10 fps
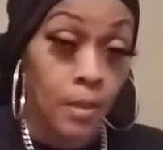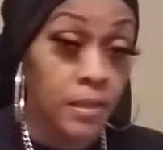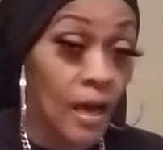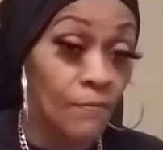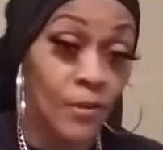
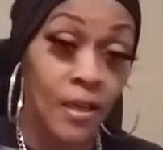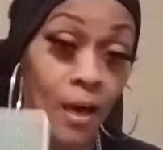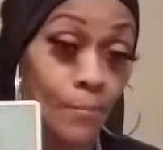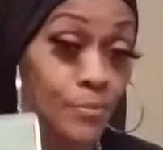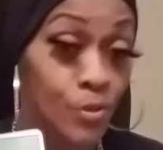definitely
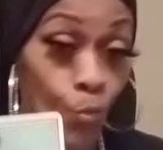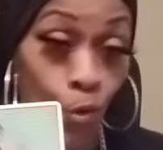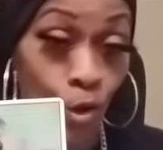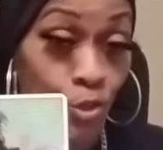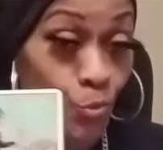come
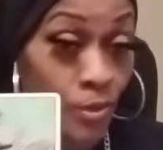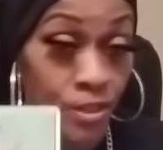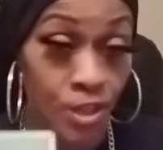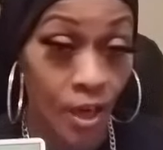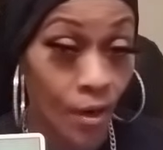towards you with
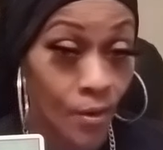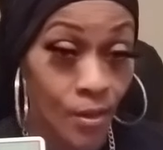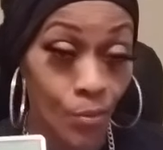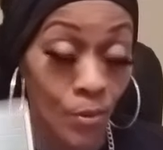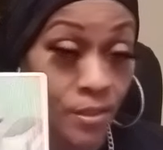the
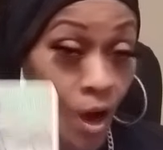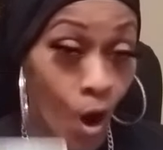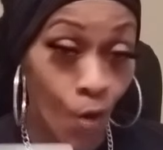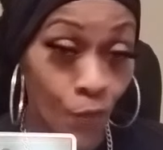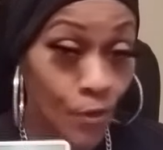chariot, with the
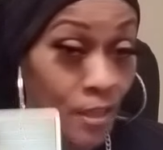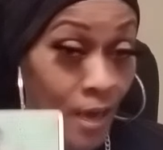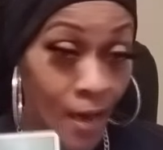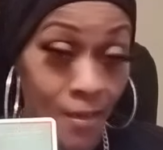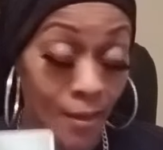offer and the
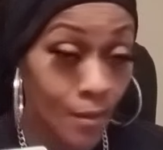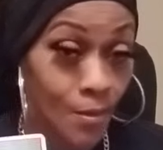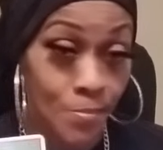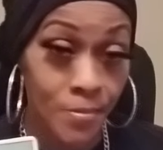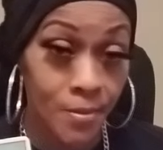Knight of
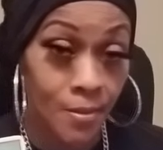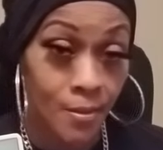Cups.